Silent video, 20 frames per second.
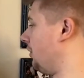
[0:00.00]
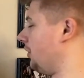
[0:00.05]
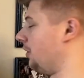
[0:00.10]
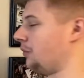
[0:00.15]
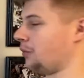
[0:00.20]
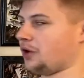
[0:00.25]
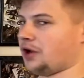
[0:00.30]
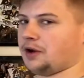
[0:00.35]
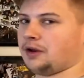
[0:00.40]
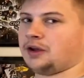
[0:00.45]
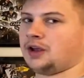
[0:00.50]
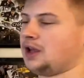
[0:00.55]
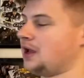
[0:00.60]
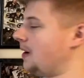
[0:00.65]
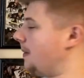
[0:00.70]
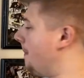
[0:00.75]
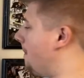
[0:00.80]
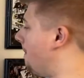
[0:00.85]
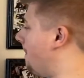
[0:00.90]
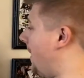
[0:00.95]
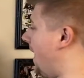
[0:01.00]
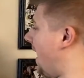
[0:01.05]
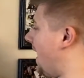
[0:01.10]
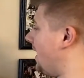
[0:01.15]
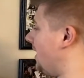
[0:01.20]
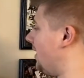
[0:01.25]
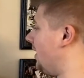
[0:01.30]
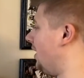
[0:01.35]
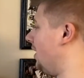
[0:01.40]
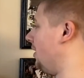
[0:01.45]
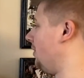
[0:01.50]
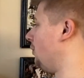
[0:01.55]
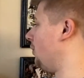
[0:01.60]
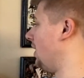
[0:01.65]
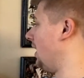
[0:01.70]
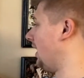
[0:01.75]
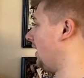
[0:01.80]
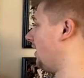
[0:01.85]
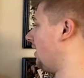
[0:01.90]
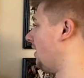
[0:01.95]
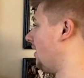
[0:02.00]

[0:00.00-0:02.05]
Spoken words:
good one. Matt Hunwick.